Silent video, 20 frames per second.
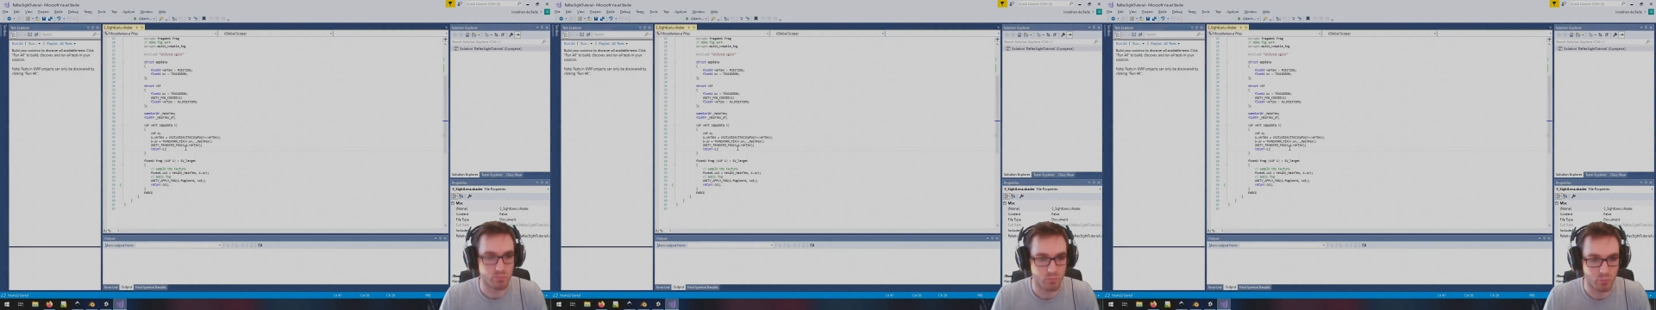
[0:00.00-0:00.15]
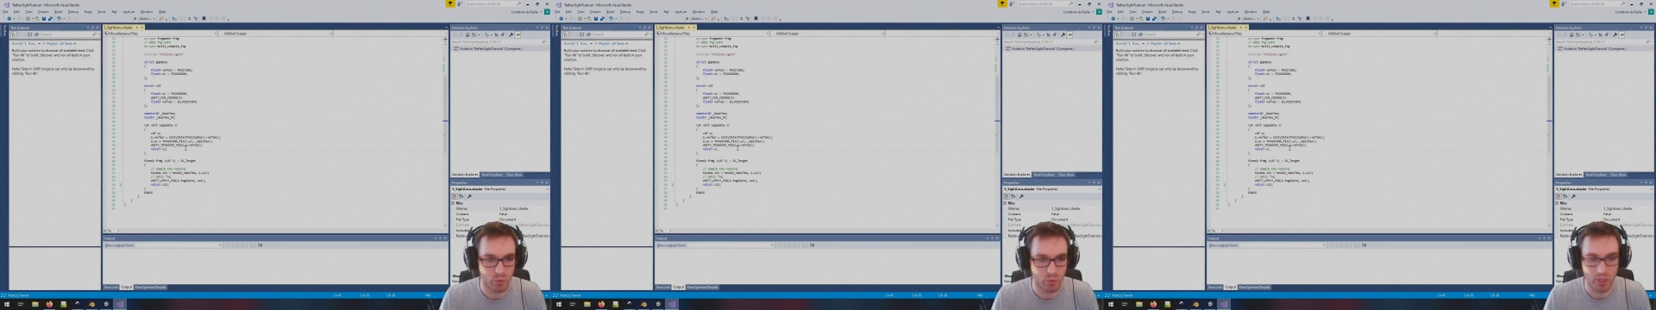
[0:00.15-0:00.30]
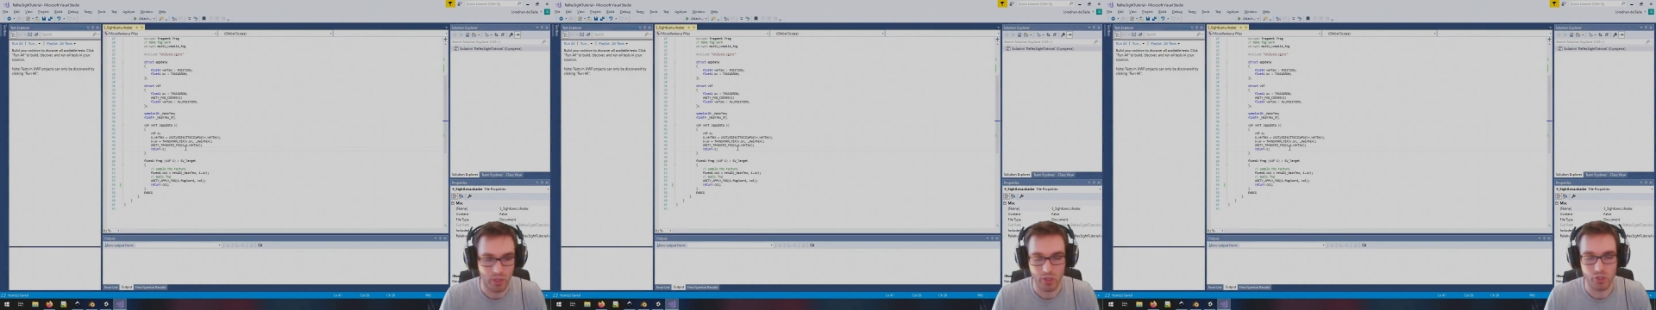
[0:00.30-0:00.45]

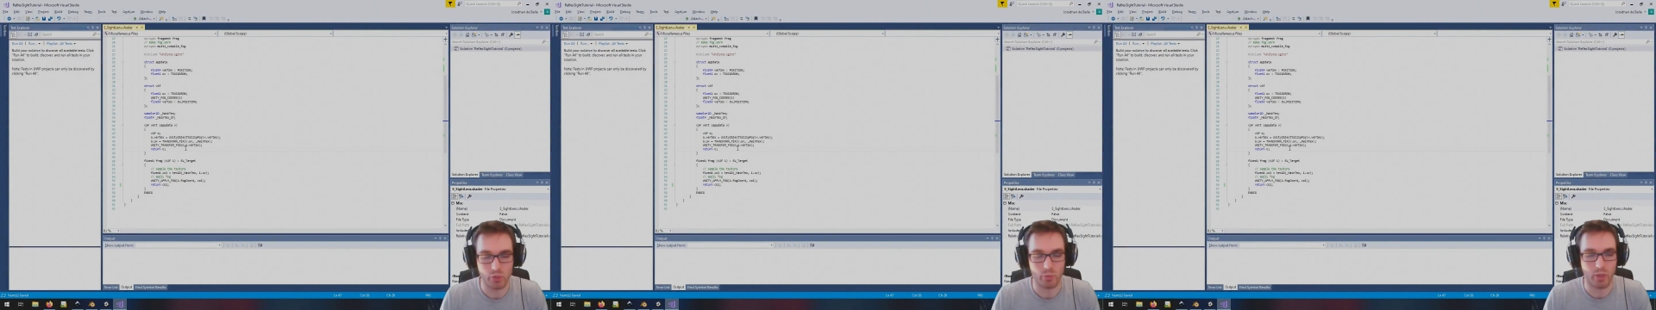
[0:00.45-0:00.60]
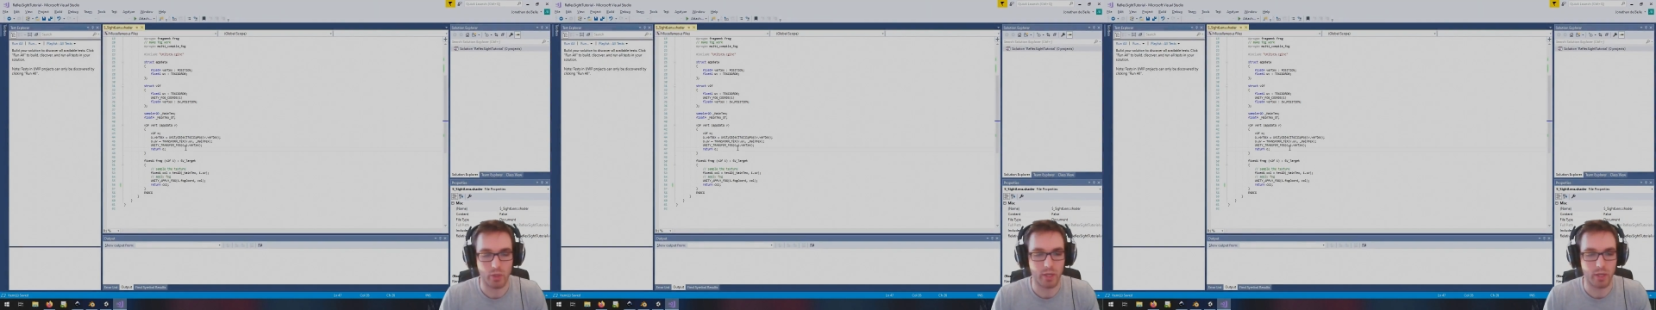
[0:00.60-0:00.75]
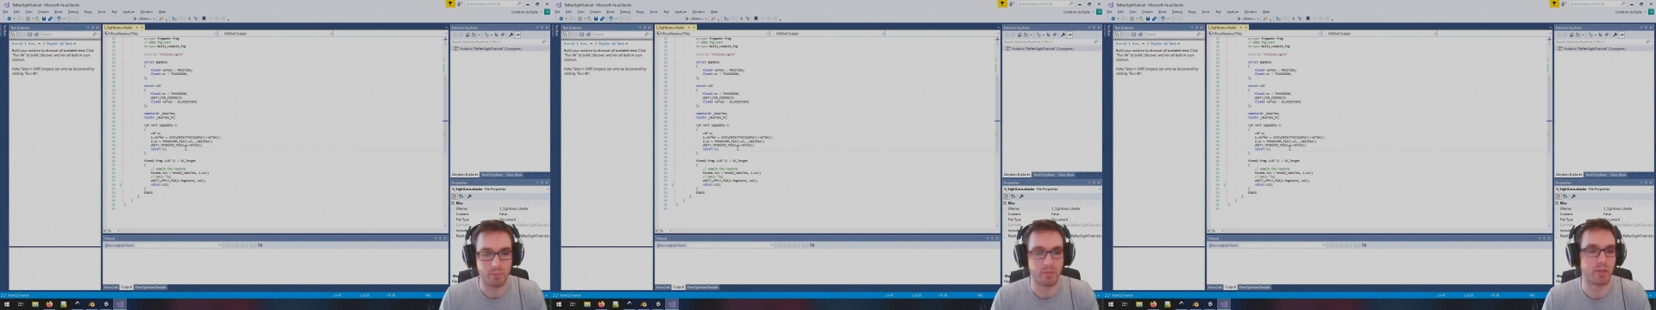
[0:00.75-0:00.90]
would actually
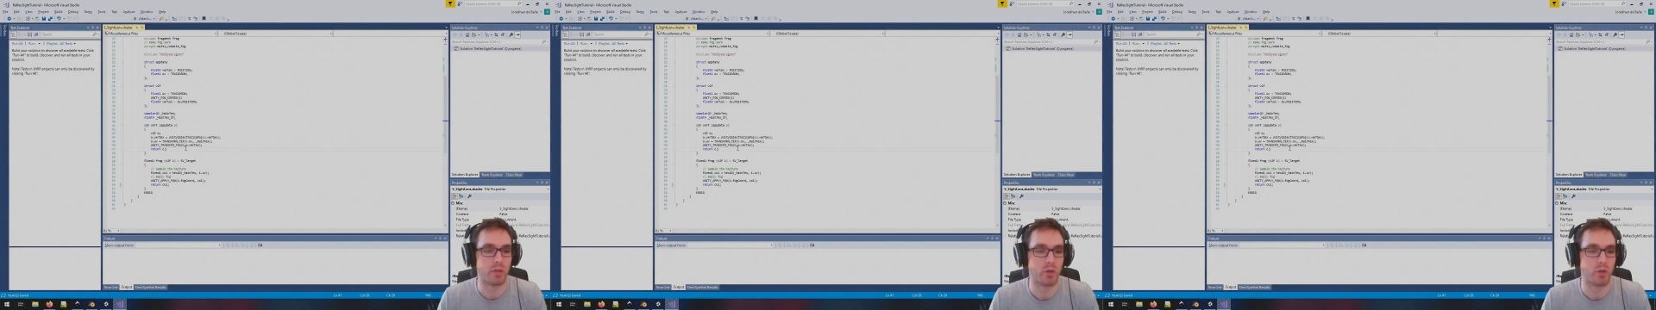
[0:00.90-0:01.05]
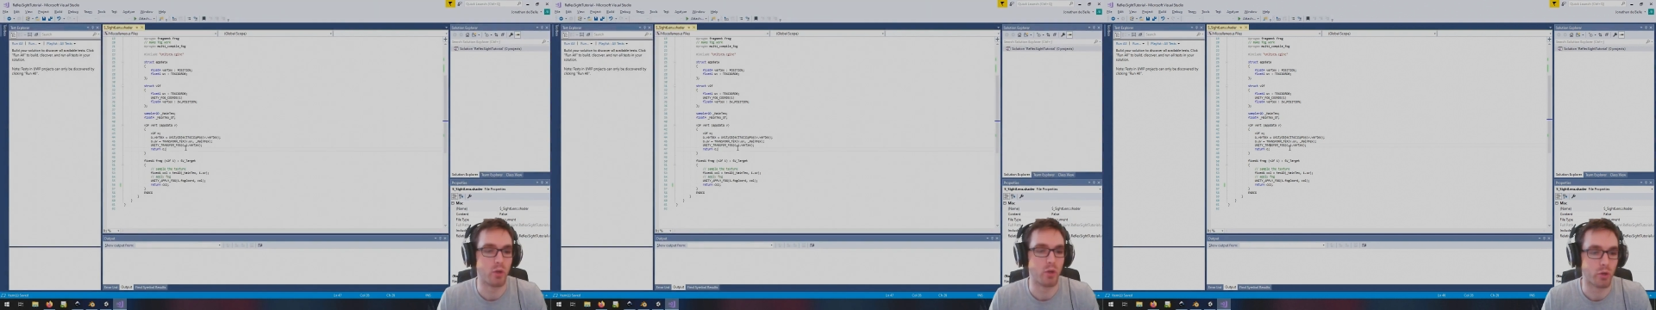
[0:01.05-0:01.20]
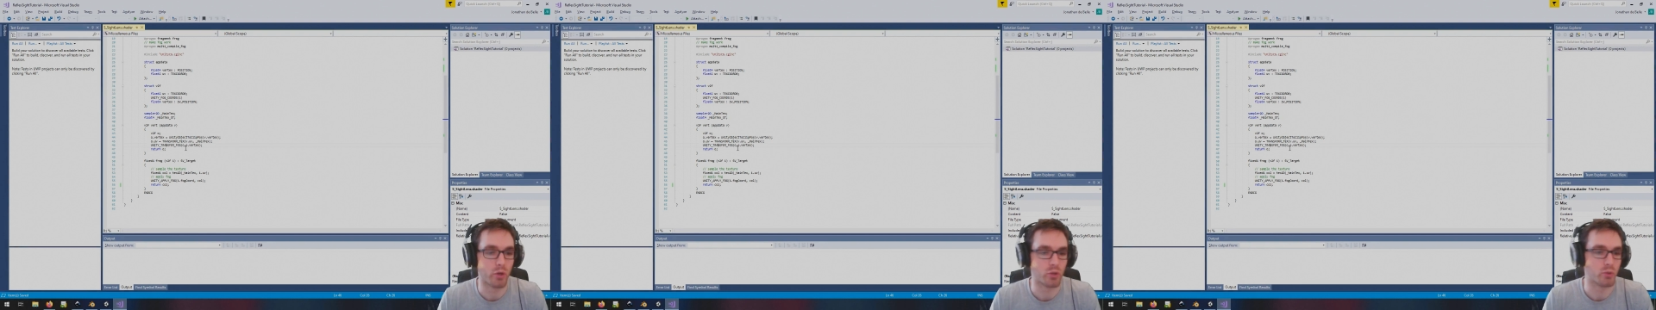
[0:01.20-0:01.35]
recommend
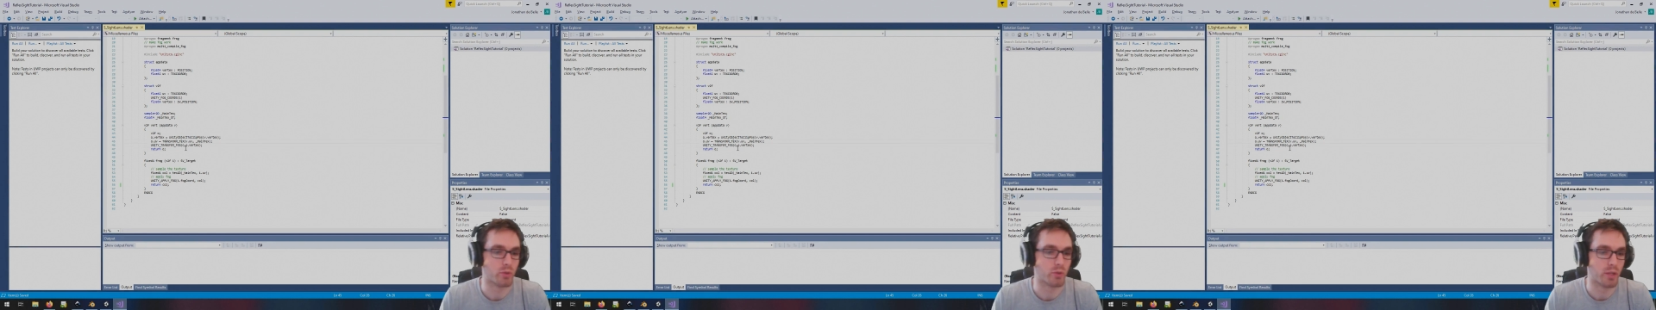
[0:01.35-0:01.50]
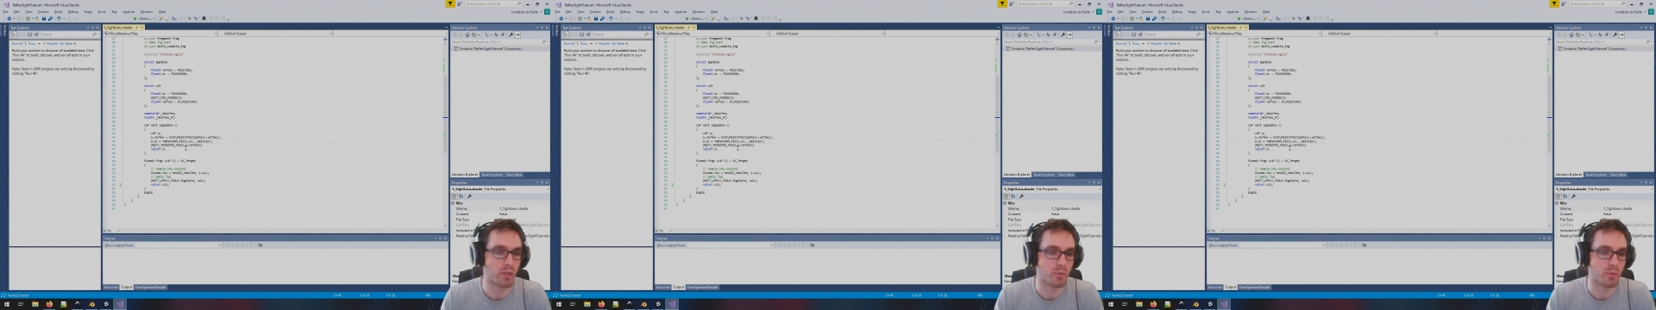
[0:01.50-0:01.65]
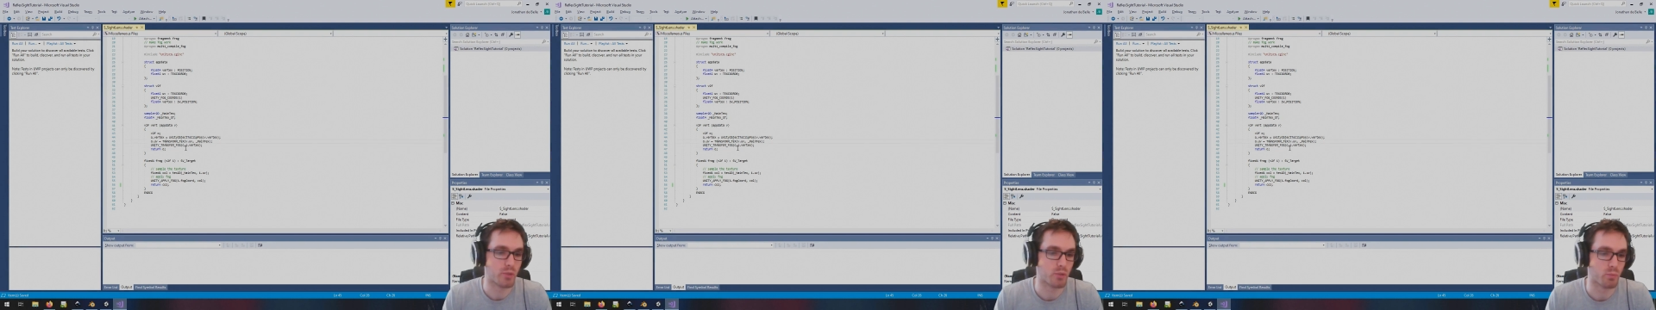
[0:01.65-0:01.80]
not doing
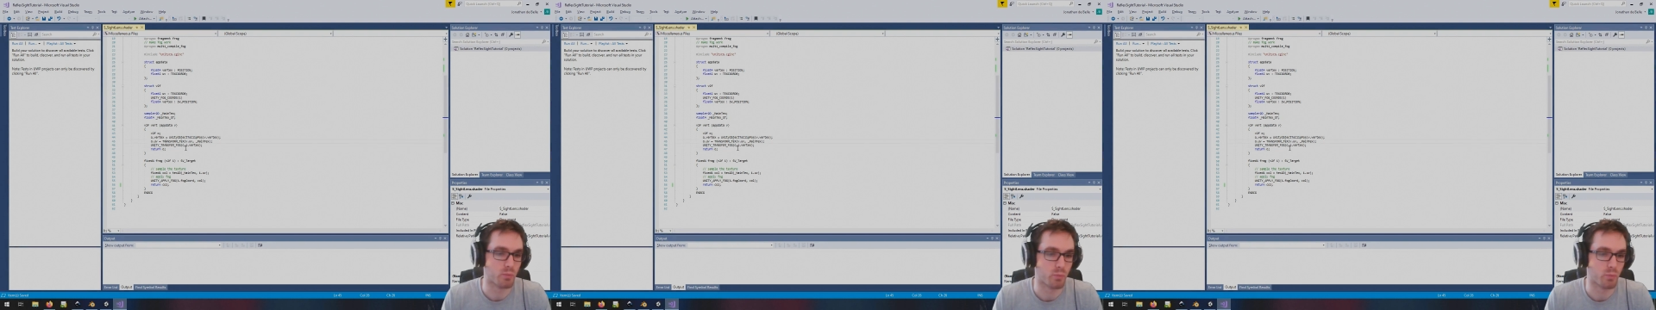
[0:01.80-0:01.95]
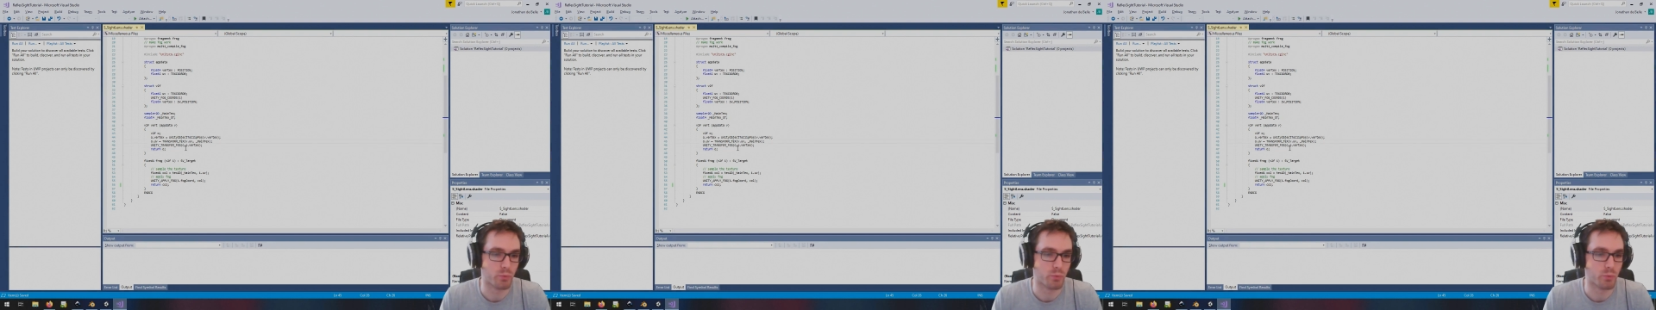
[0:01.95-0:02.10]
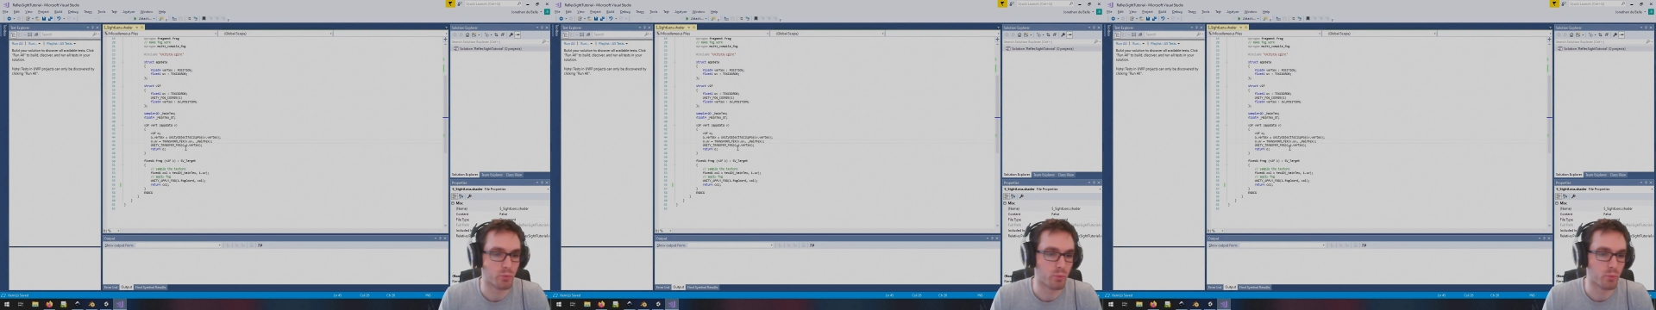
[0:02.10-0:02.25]
that, because
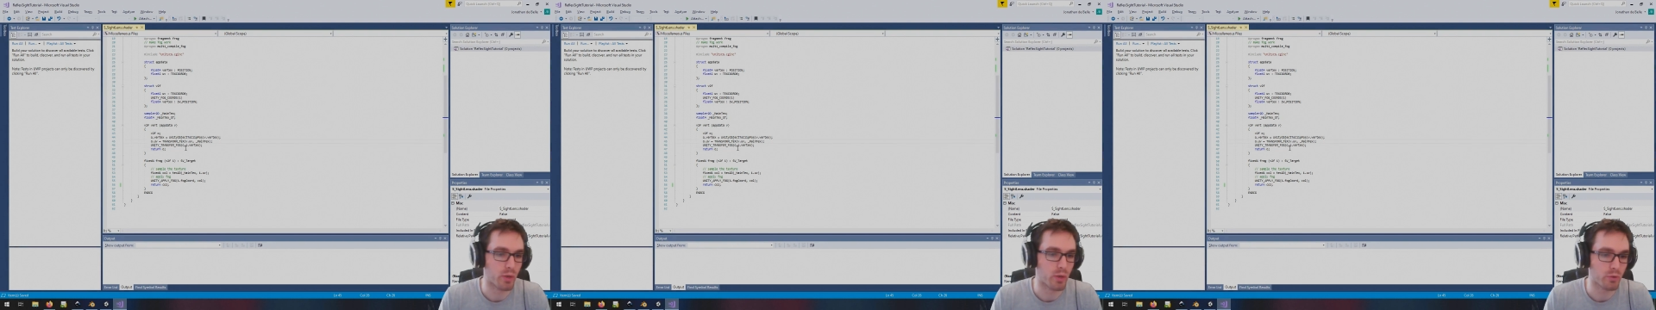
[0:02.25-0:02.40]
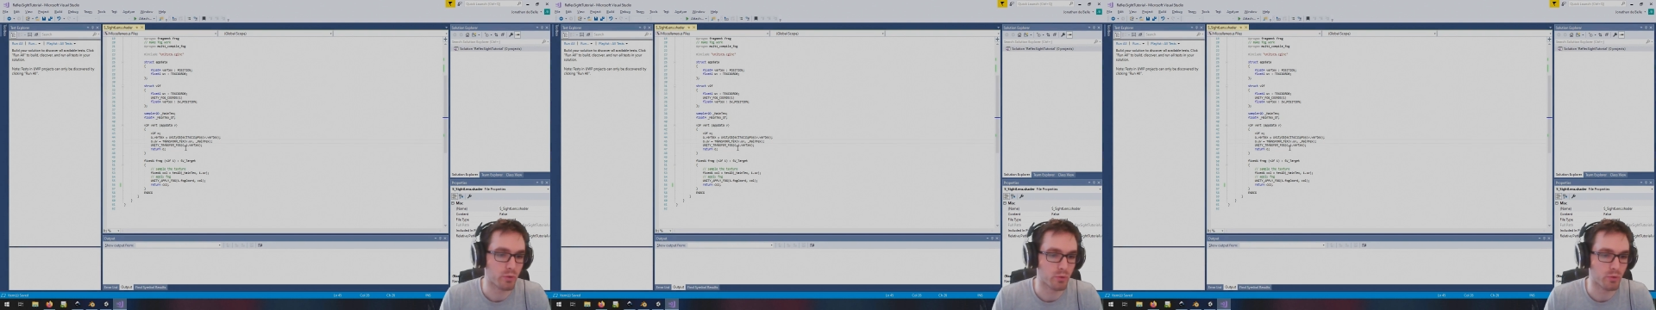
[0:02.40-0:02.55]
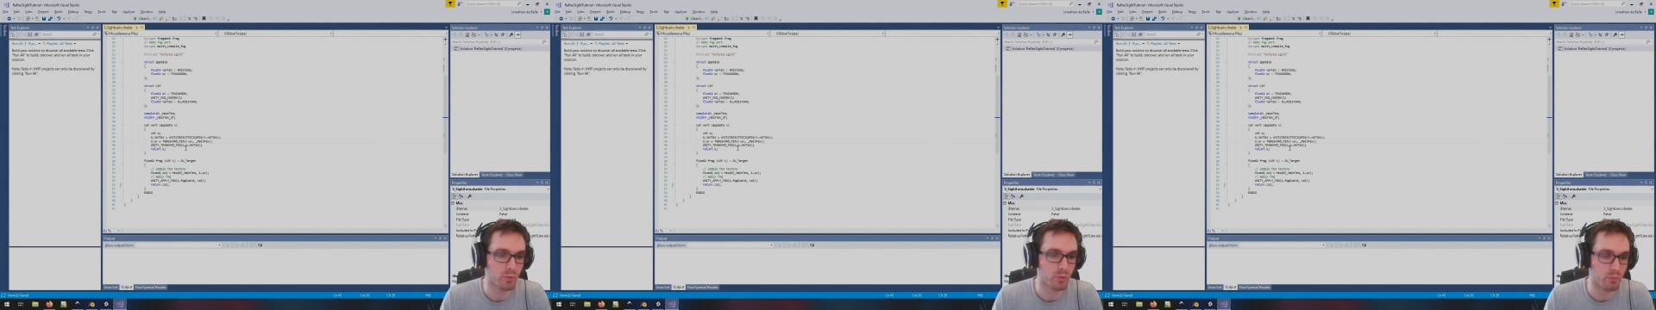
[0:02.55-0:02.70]
we would
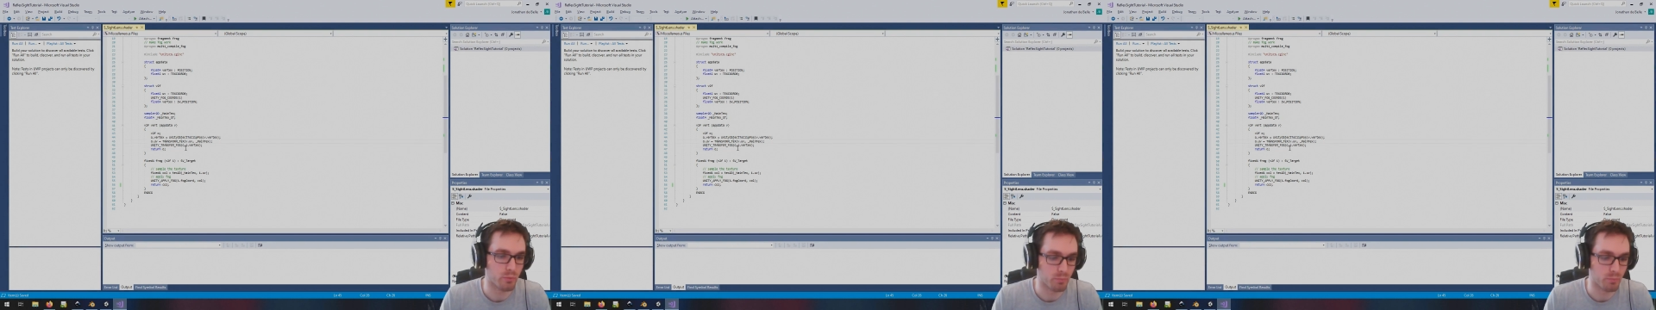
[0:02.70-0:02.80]
rather